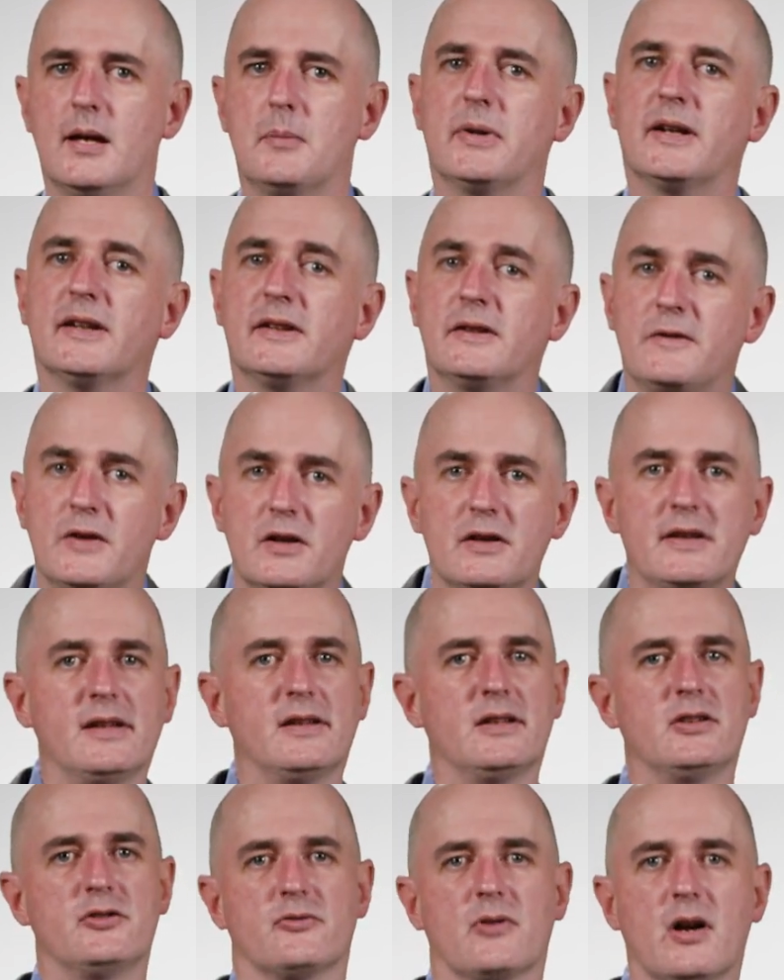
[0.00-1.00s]
Because if you're
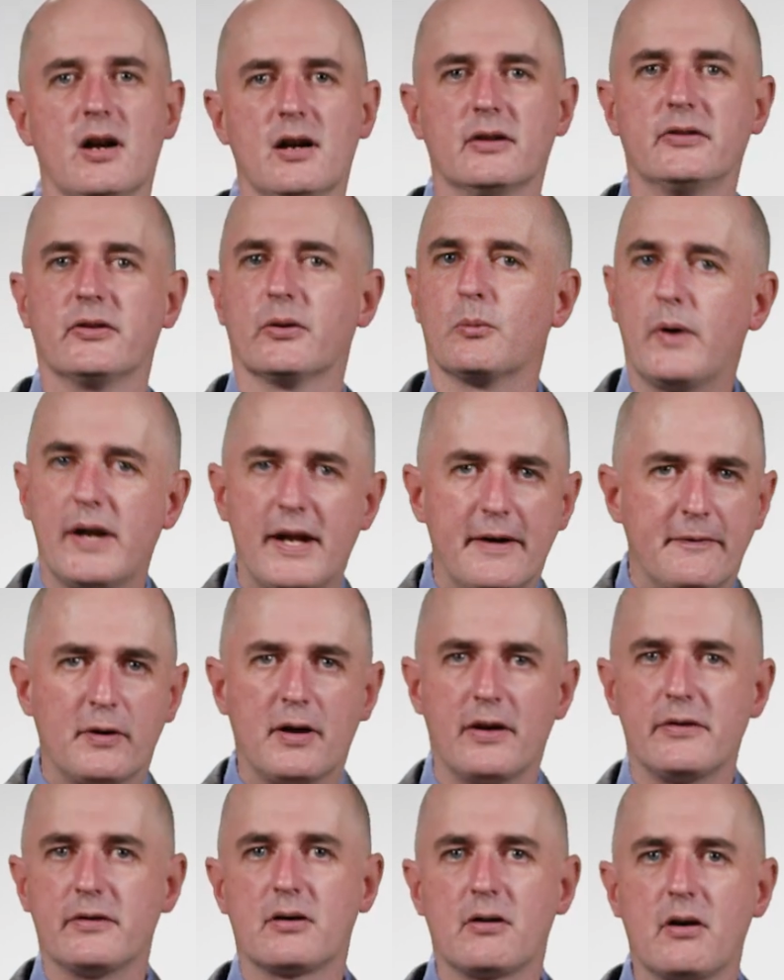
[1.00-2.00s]
dealing drugs or
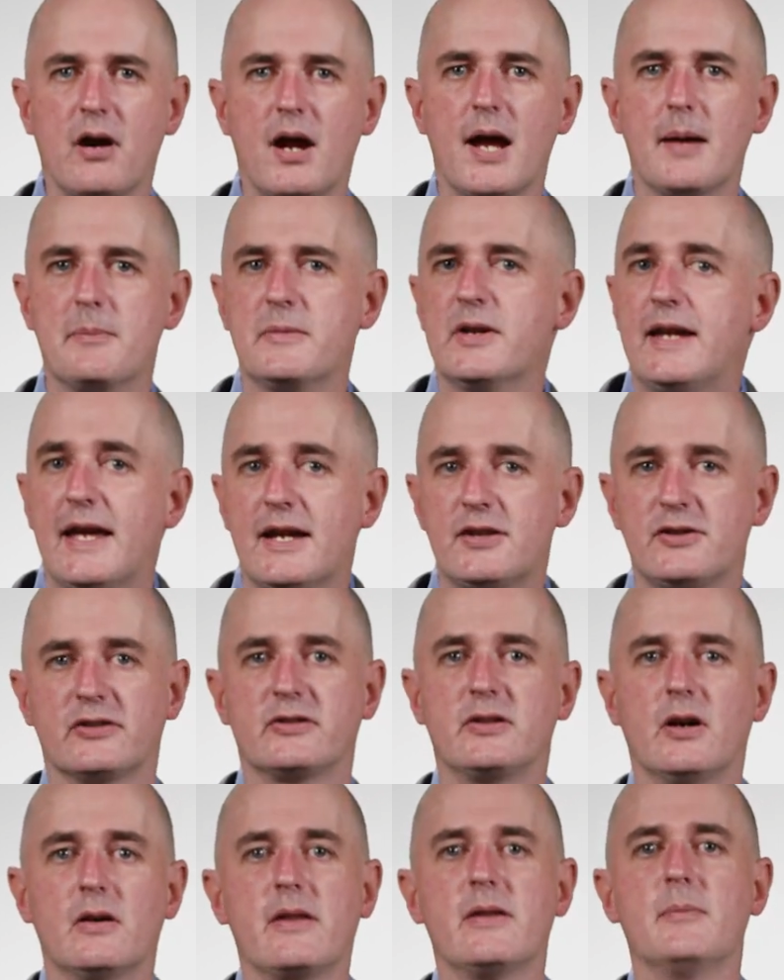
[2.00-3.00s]
whatever other crime, you can't
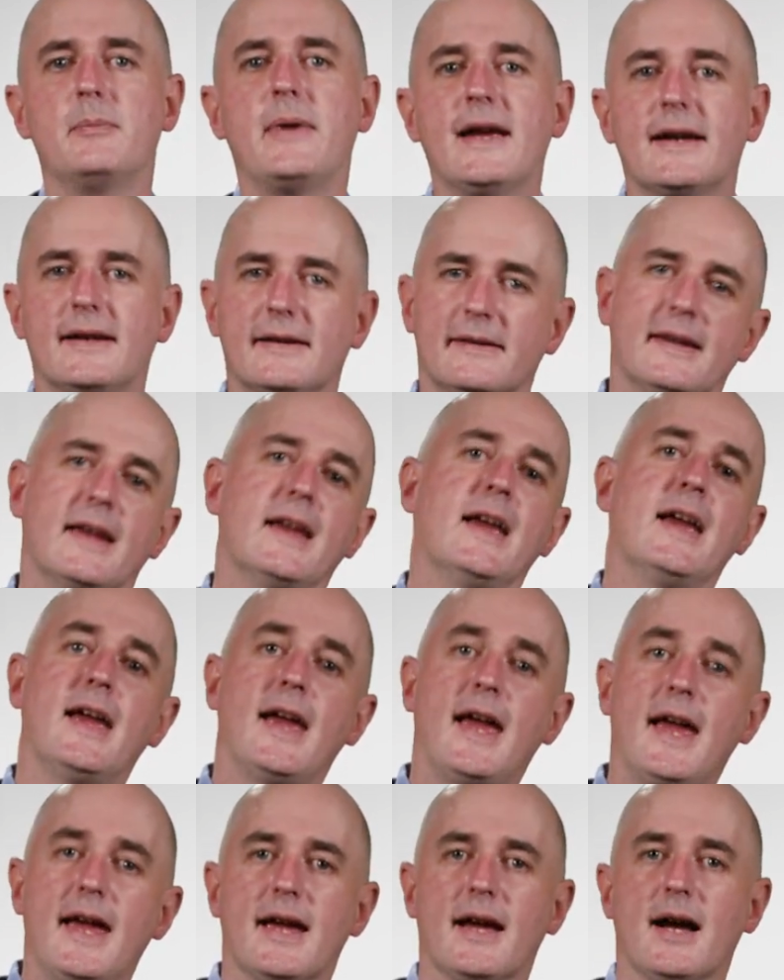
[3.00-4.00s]
just go to the bank and say,
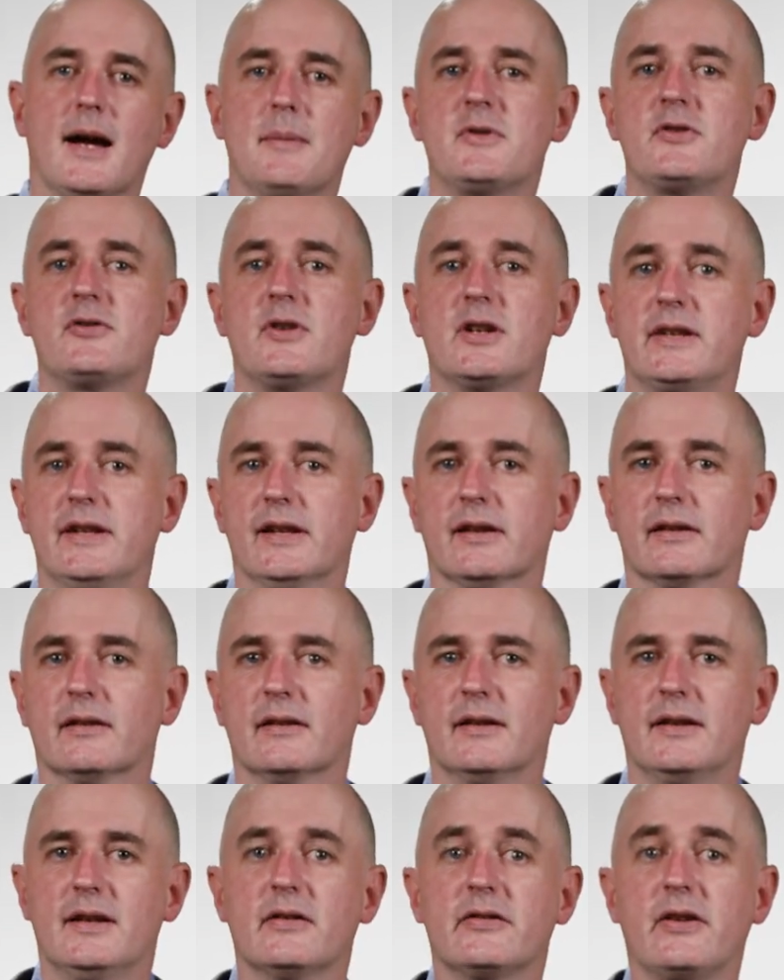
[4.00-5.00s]
hey, I'm a drug dealer,
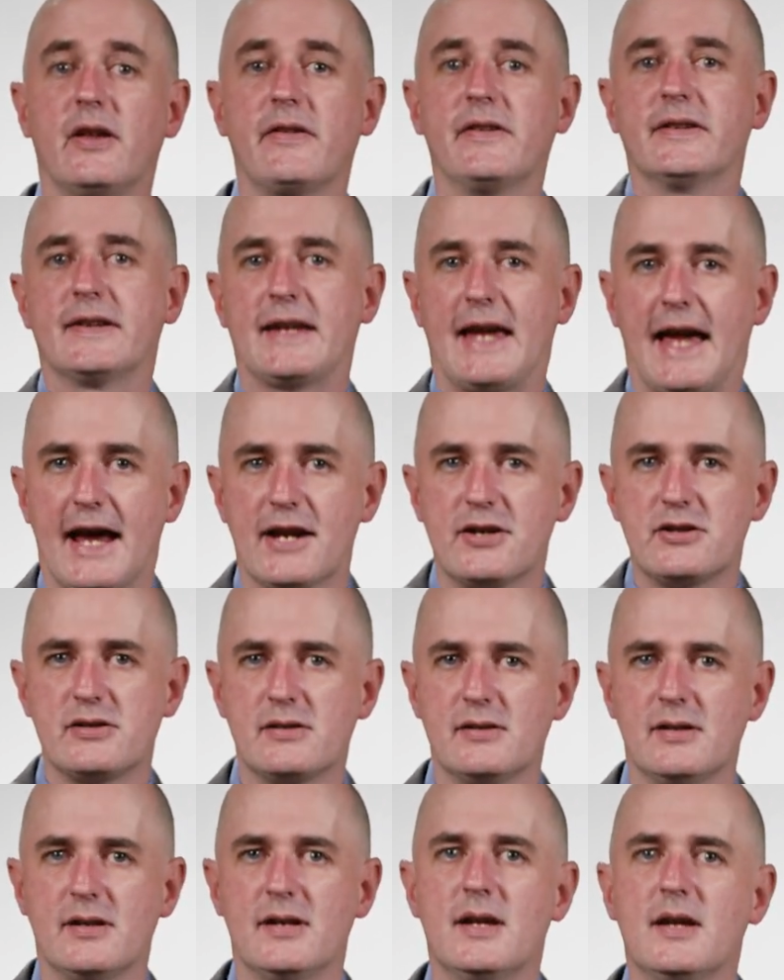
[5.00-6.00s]
here's all this cash.
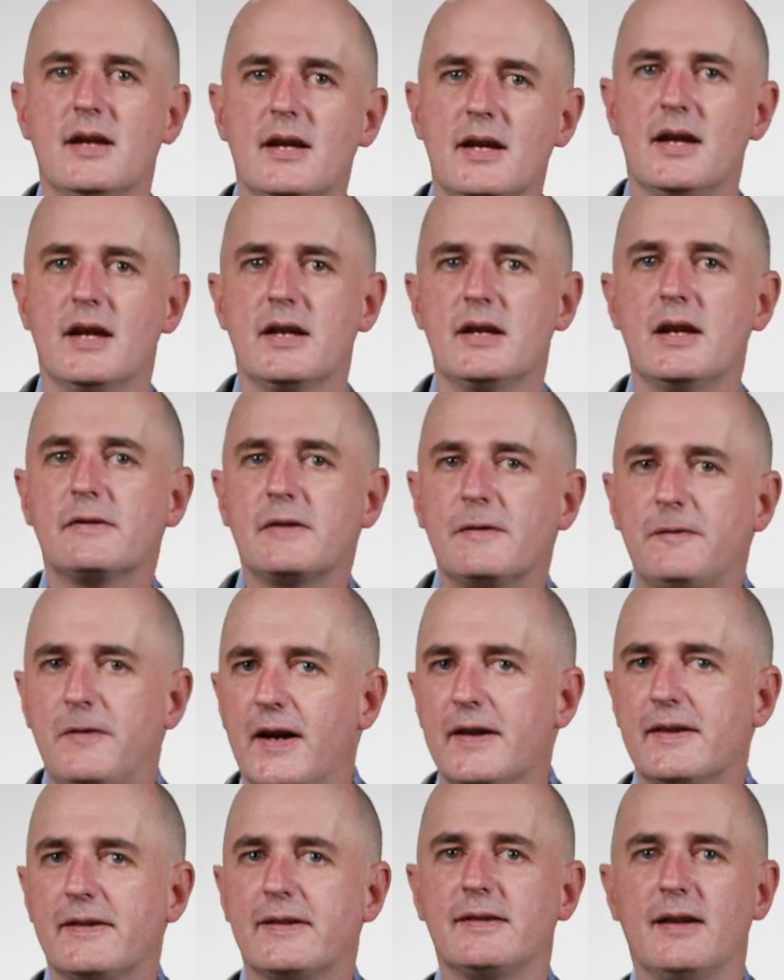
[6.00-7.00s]
You have to
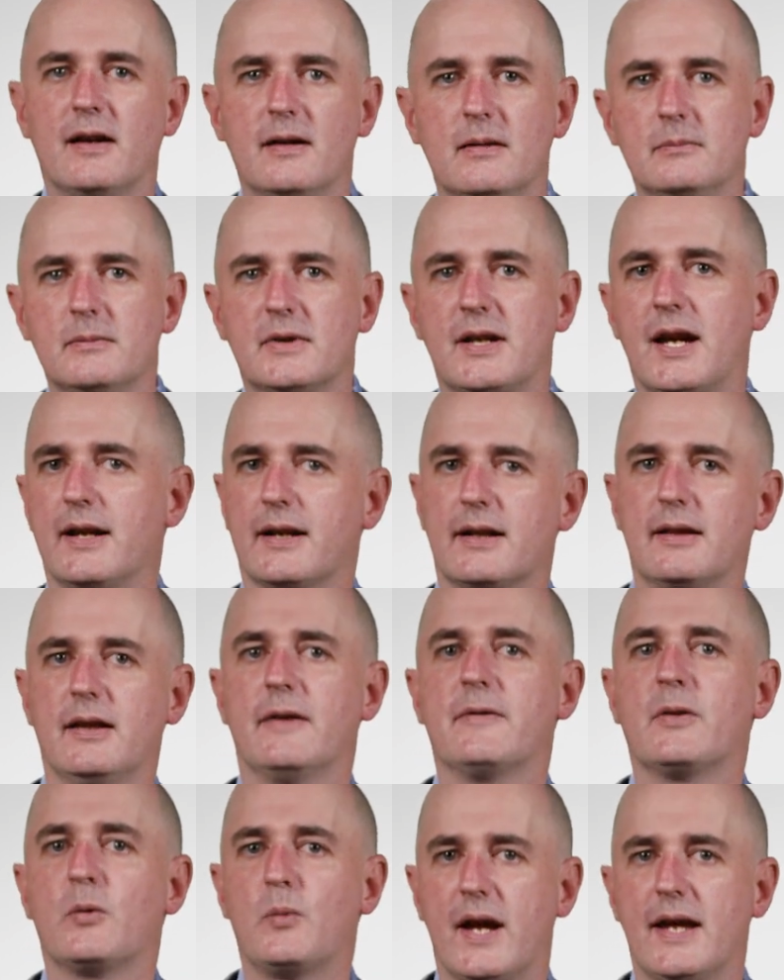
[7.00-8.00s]
find some kind of
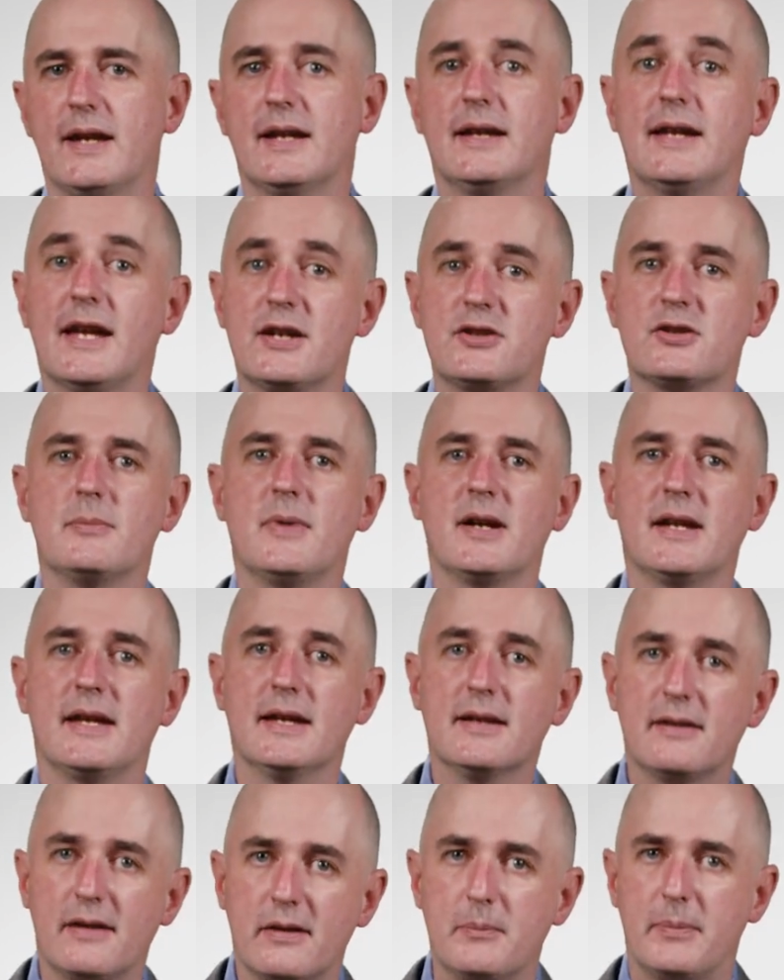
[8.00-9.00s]
clever way to get your money
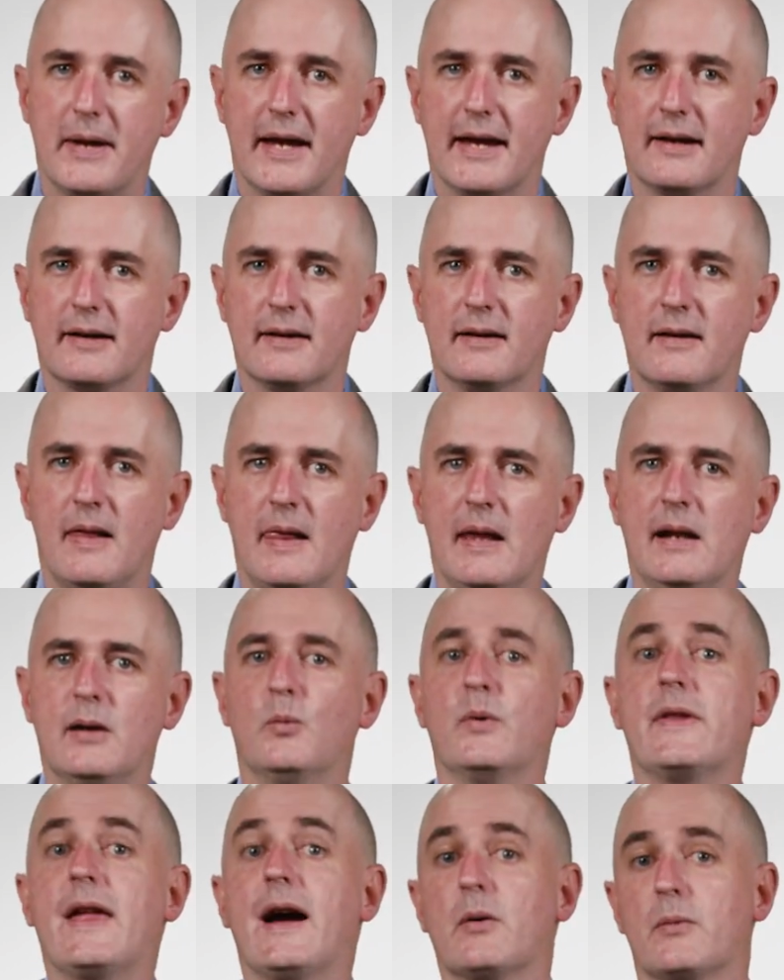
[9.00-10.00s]
into the bank
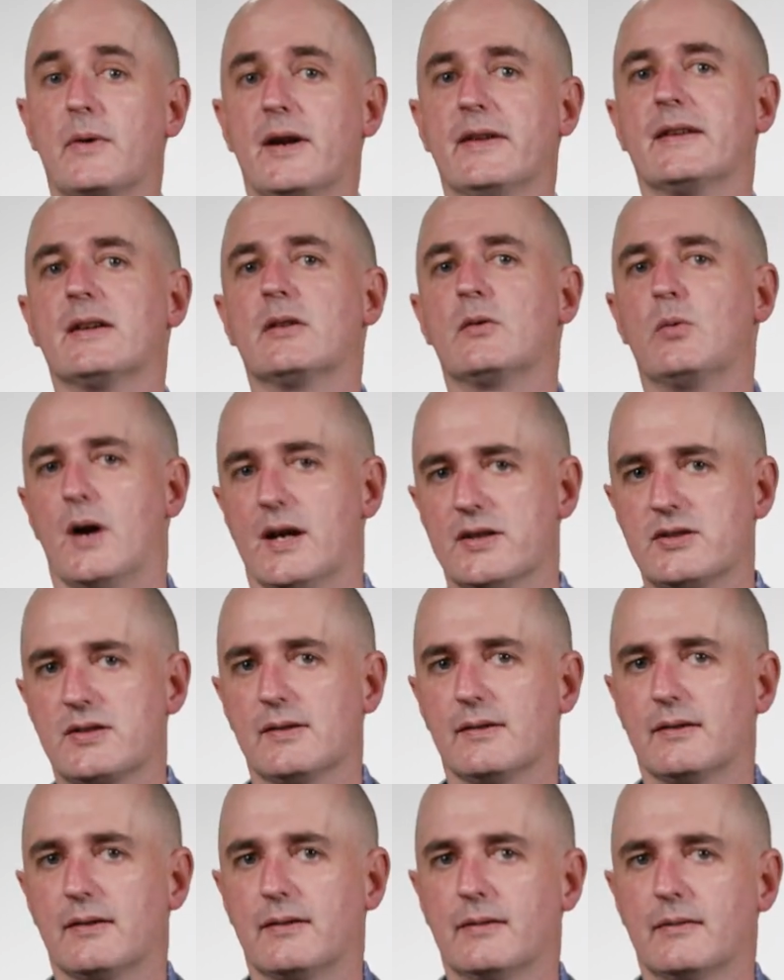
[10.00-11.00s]
without raising
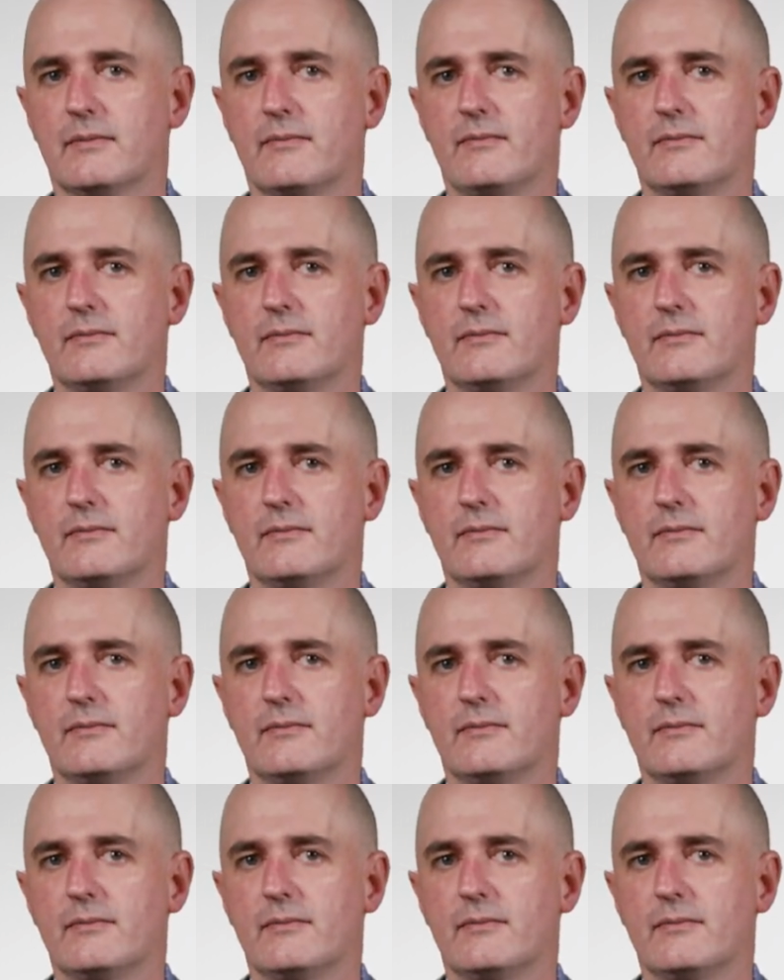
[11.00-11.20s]
questions.